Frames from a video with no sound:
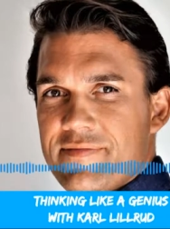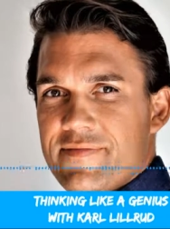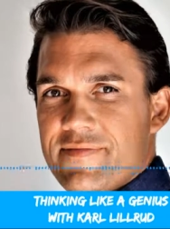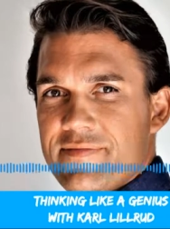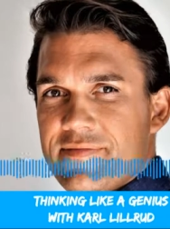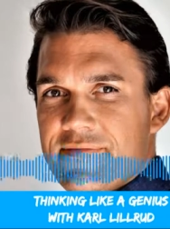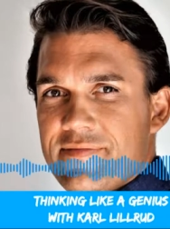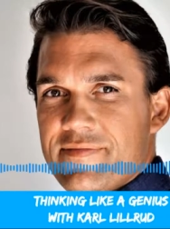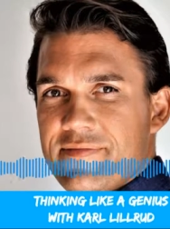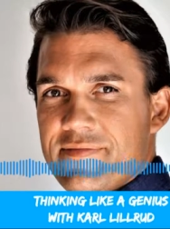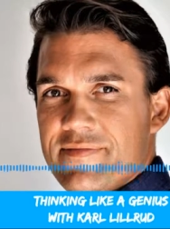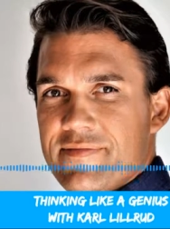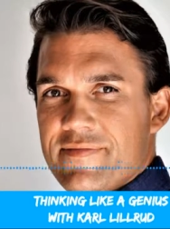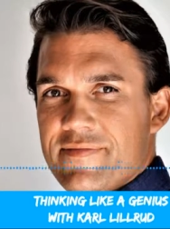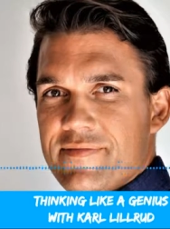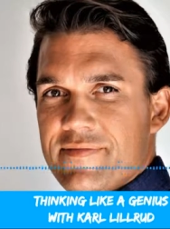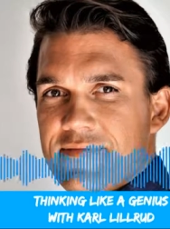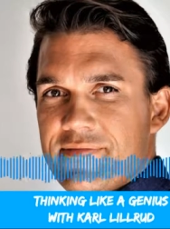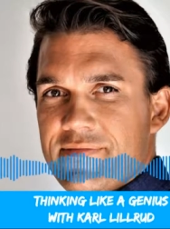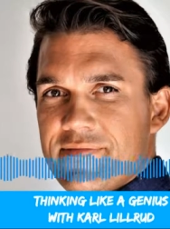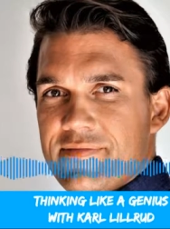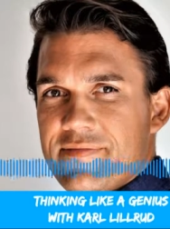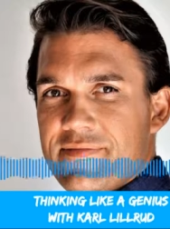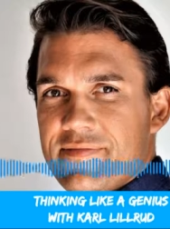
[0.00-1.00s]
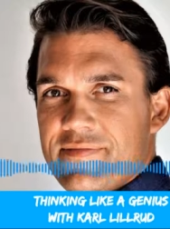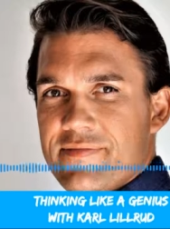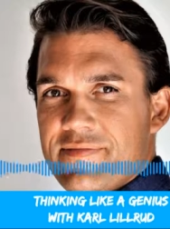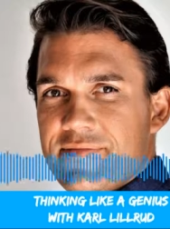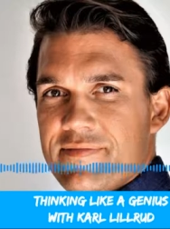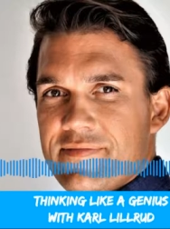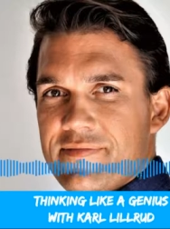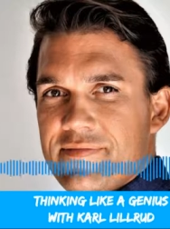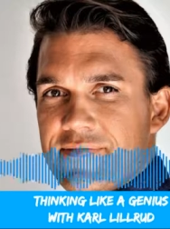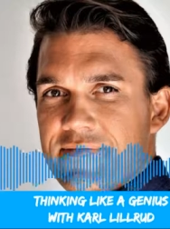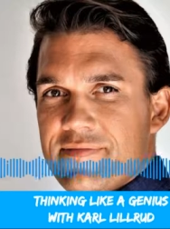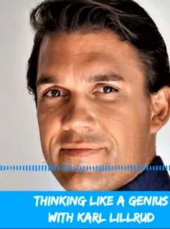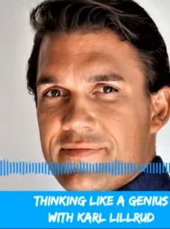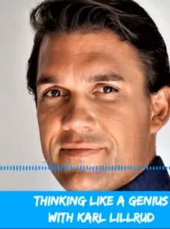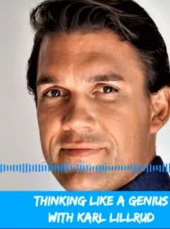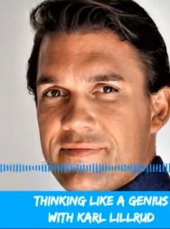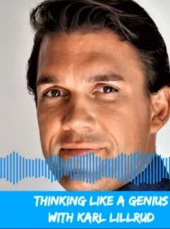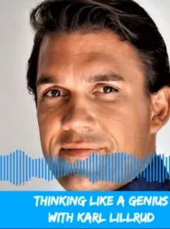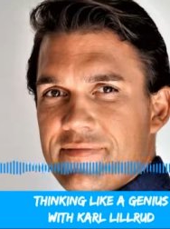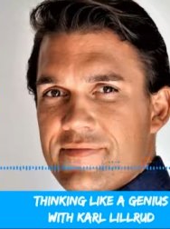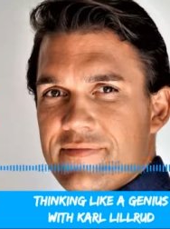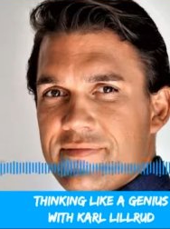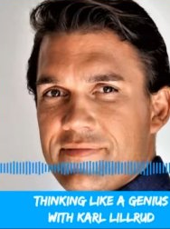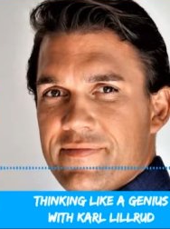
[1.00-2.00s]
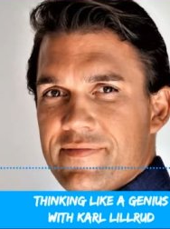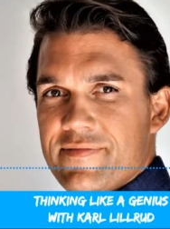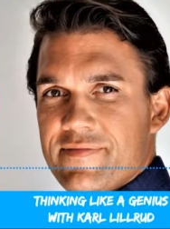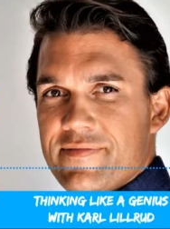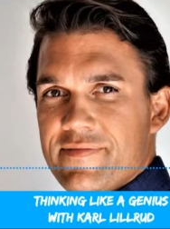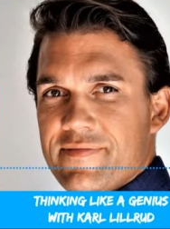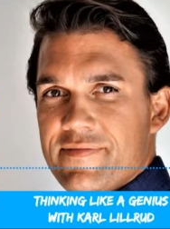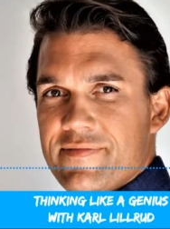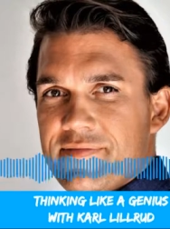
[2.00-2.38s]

Yeah, that's per, that's a great example.